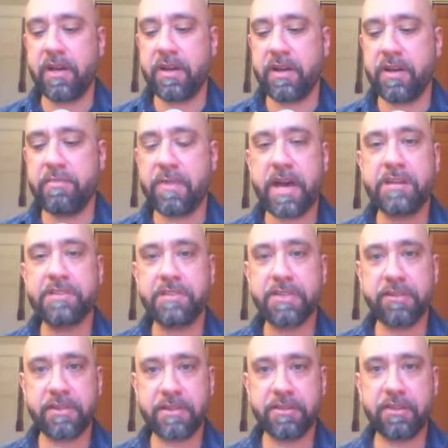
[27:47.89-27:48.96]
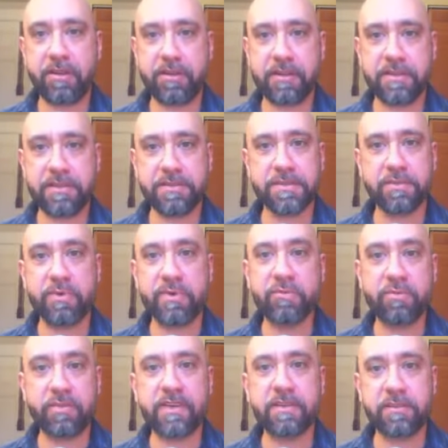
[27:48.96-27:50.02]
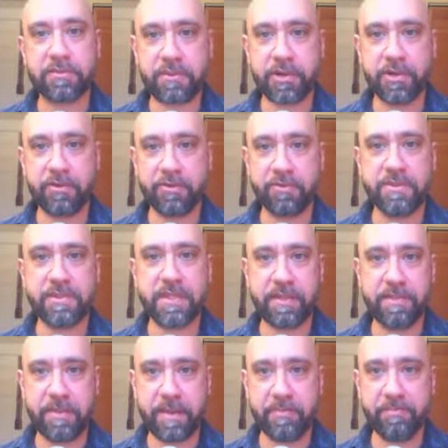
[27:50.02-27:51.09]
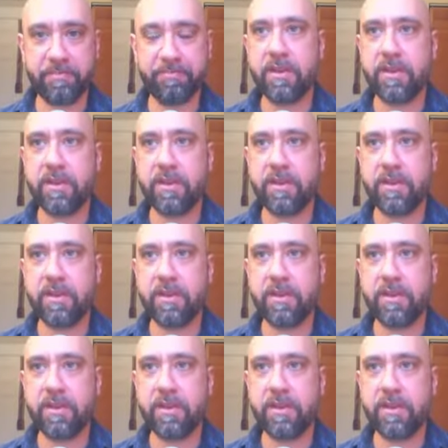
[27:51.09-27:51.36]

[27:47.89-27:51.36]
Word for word: imaginary gardens with real toads in them.